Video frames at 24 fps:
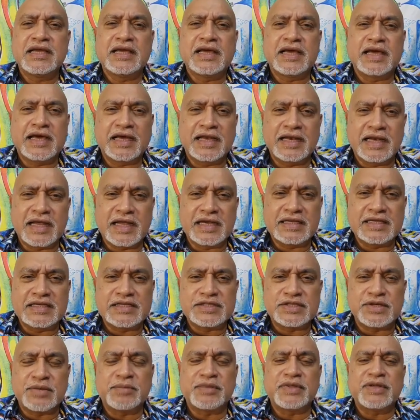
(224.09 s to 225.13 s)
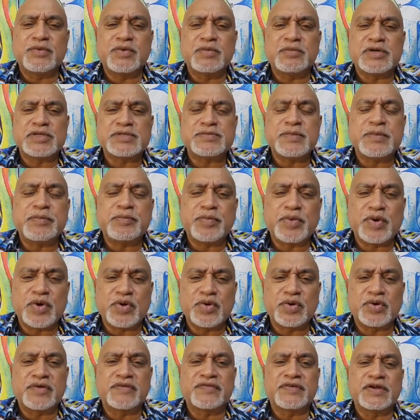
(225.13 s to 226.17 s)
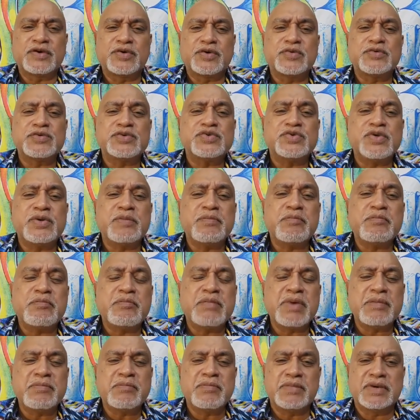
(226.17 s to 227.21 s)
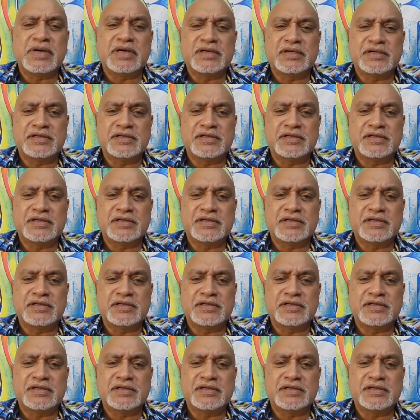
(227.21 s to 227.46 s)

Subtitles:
And that is something we must be proud of and always remember.